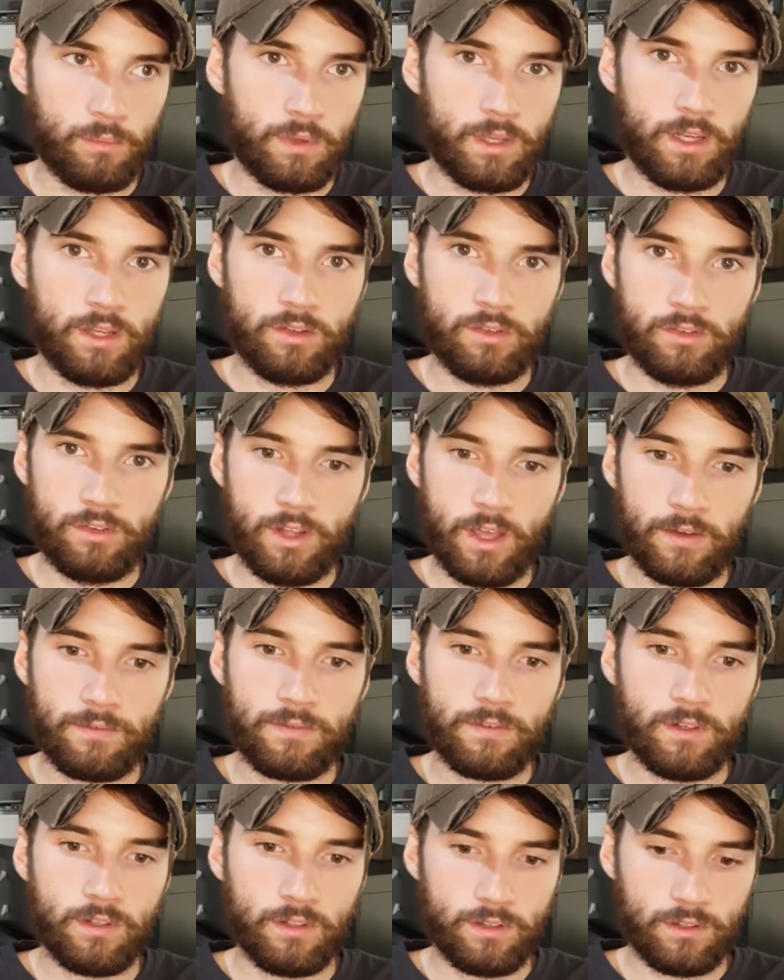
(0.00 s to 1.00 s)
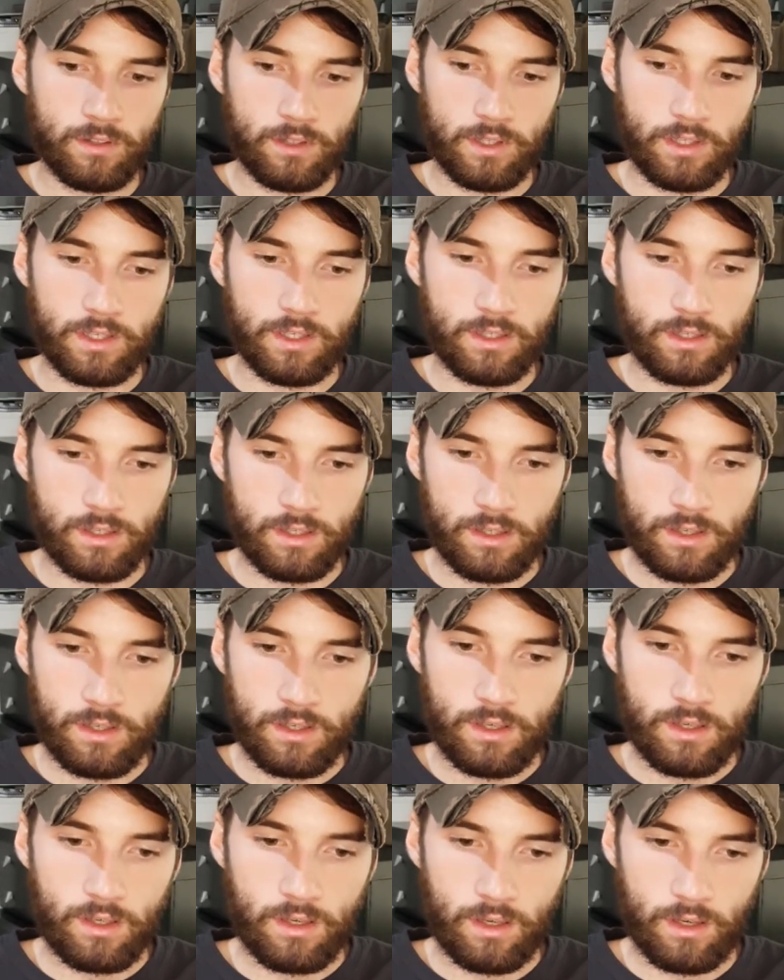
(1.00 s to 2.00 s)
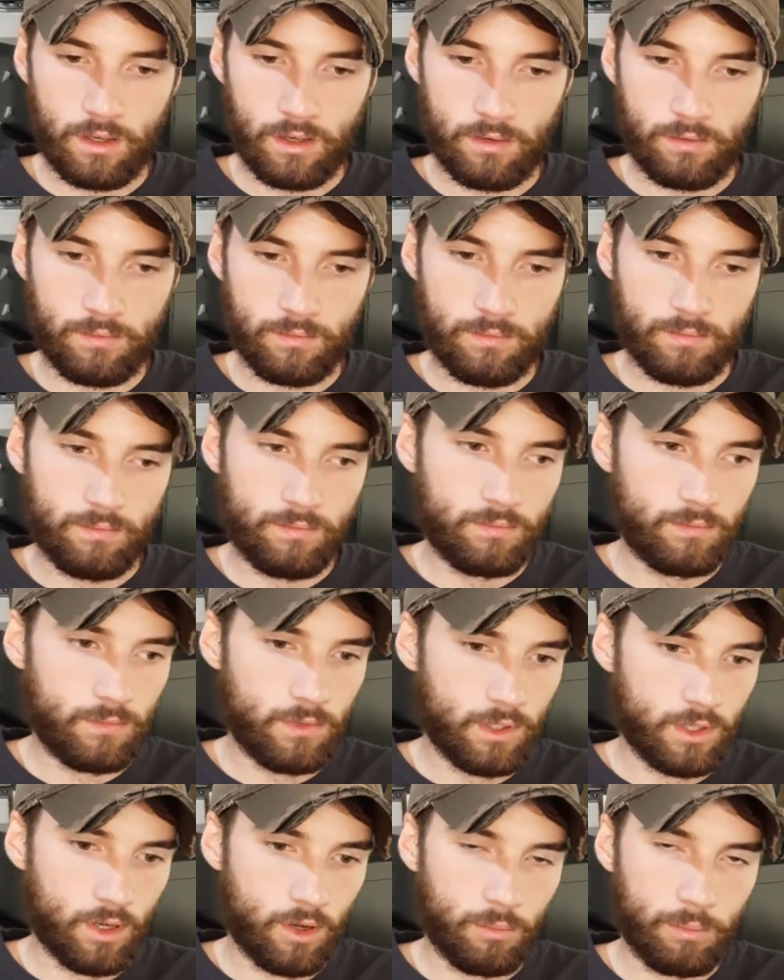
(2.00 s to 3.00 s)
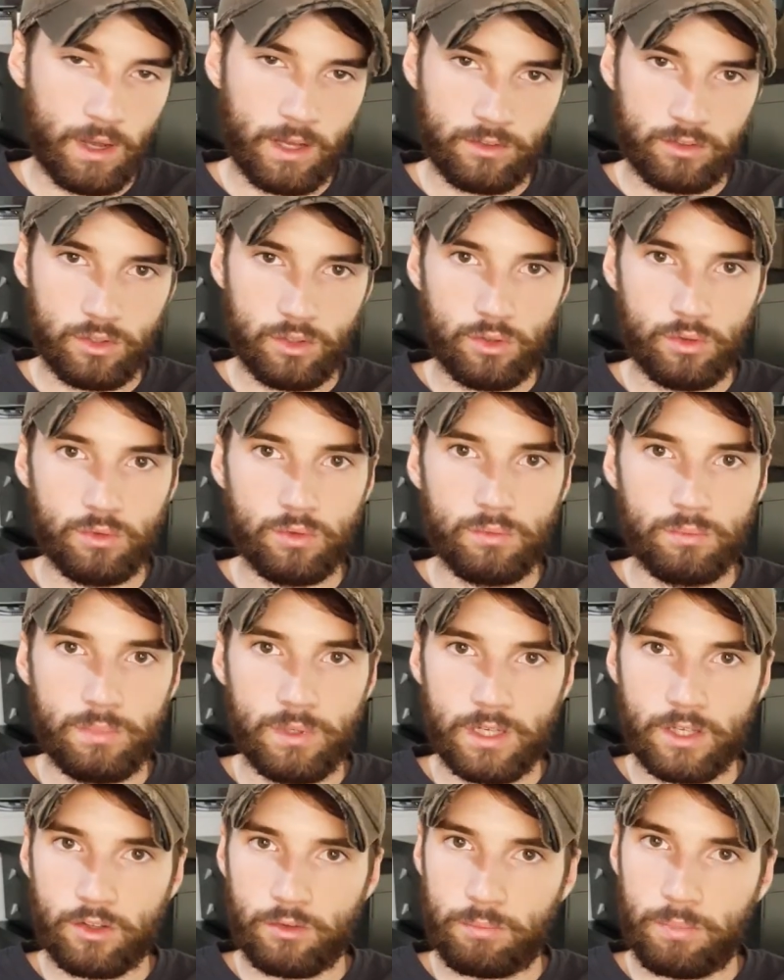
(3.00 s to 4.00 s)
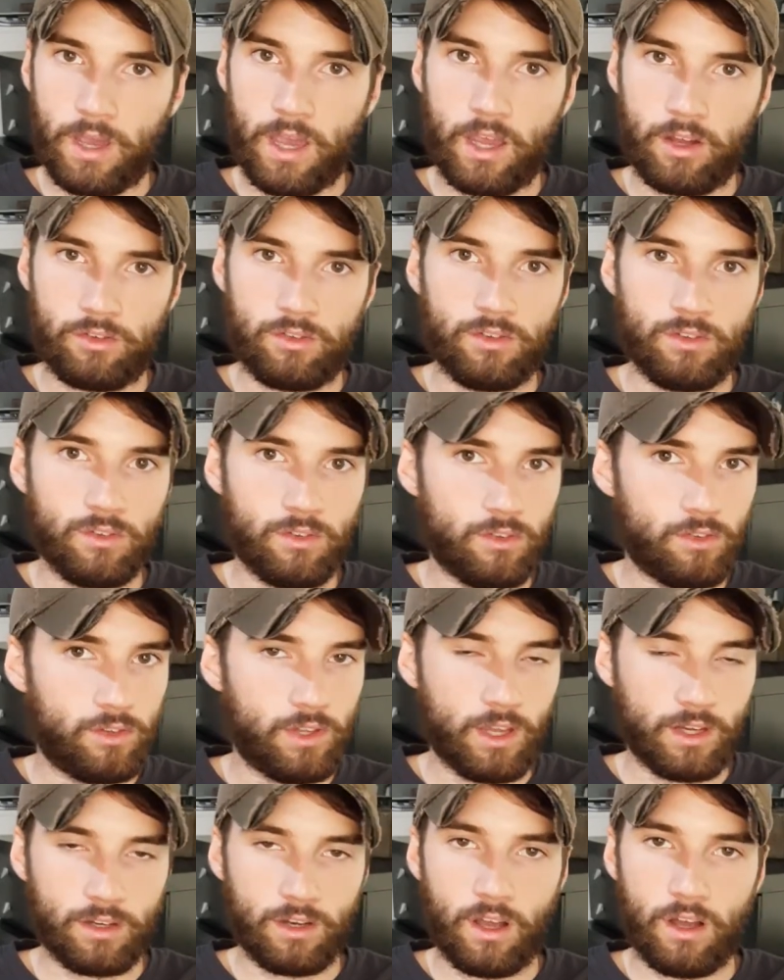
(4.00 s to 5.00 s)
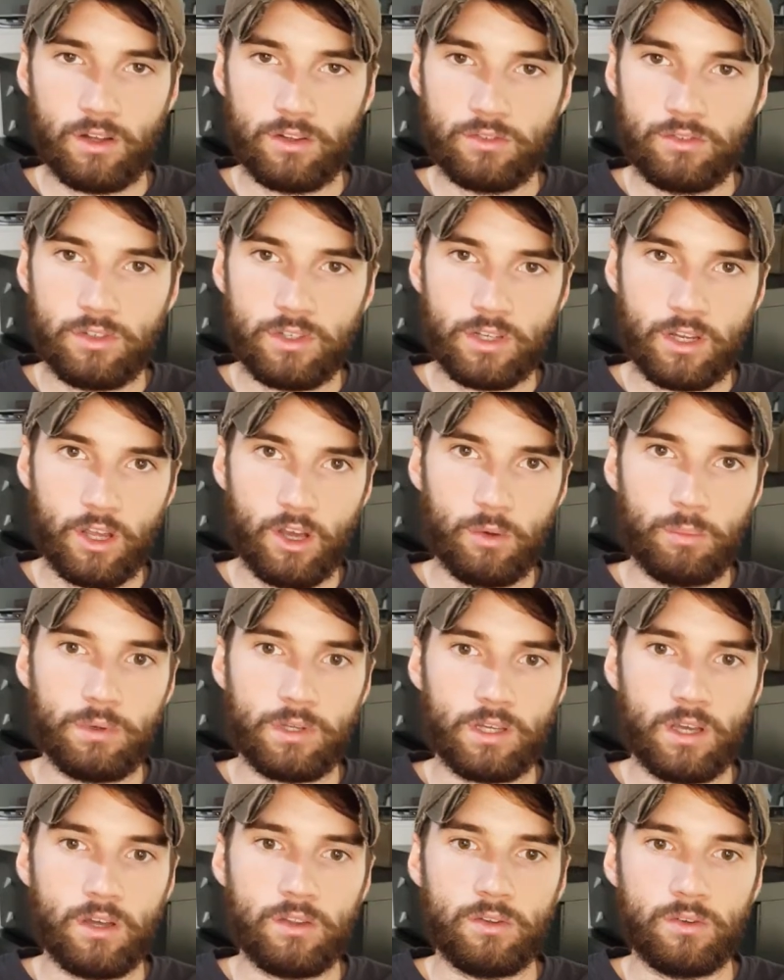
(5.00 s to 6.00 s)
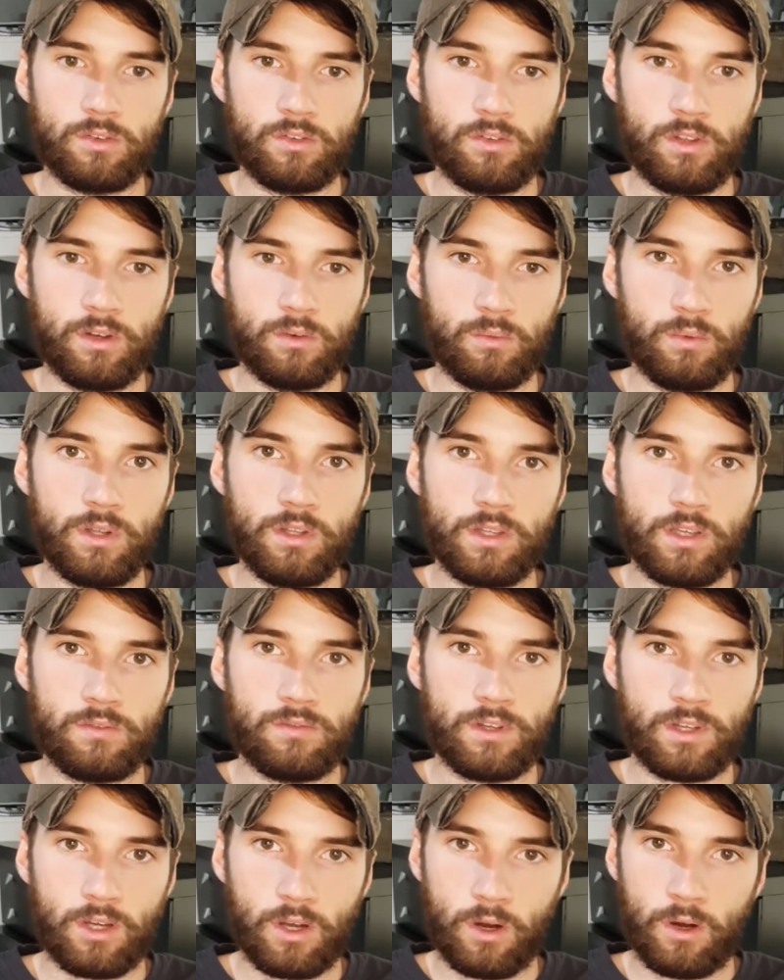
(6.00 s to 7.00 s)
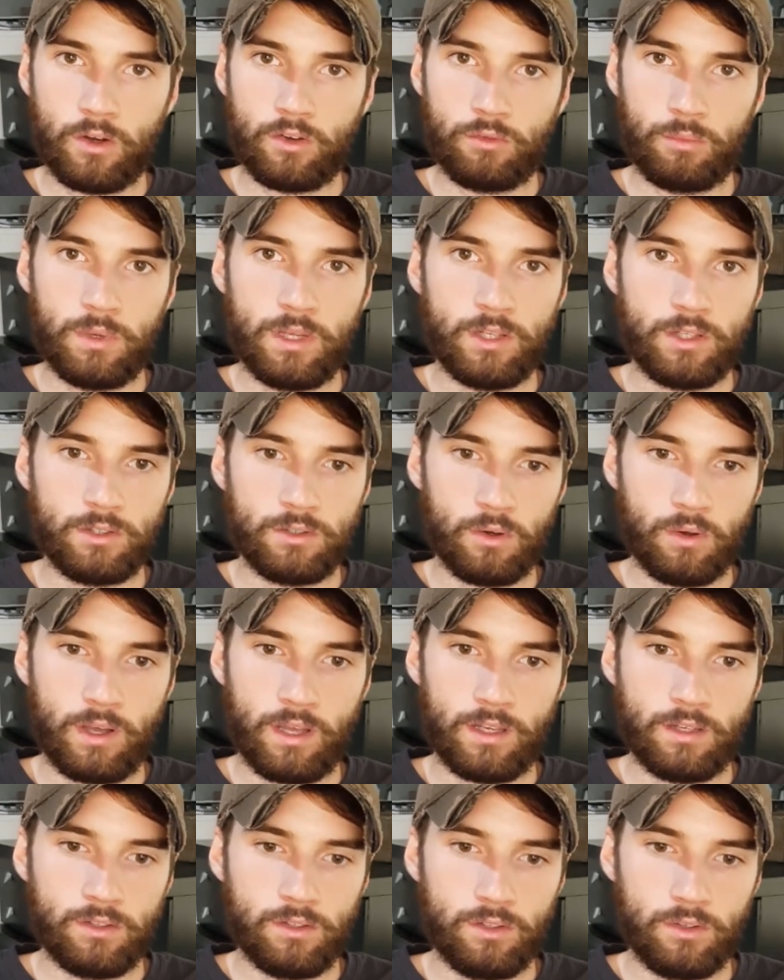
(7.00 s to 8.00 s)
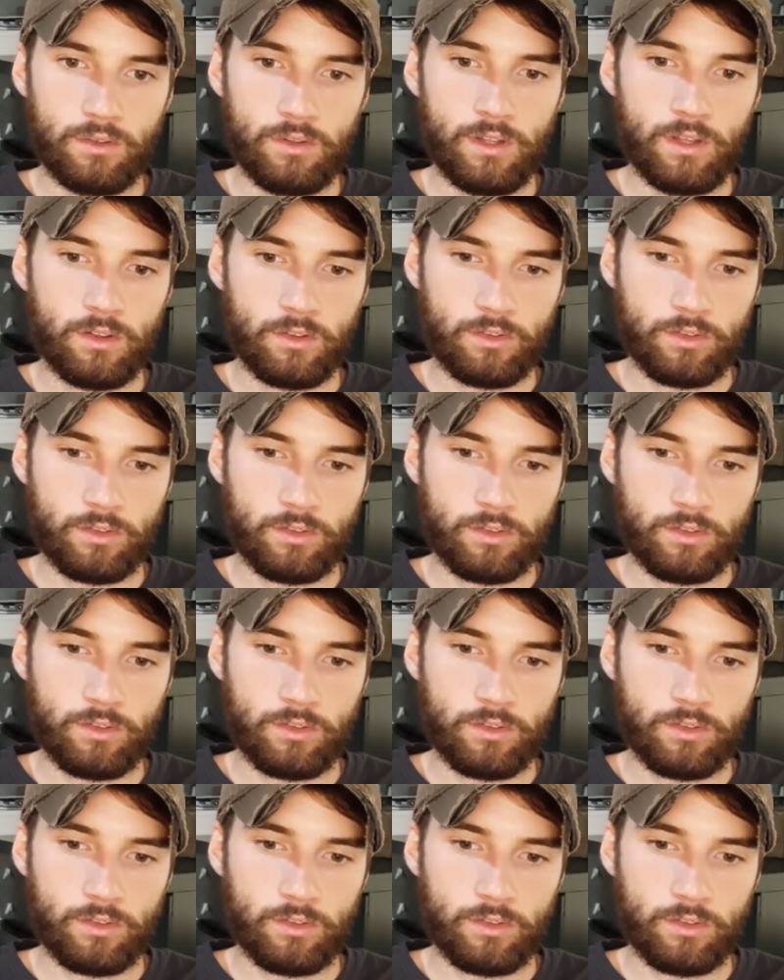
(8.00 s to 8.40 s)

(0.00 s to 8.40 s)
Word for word: It is definitely, you know, my two biggest passions, technology and helping others, that really have encouraged me to go ahead and do this.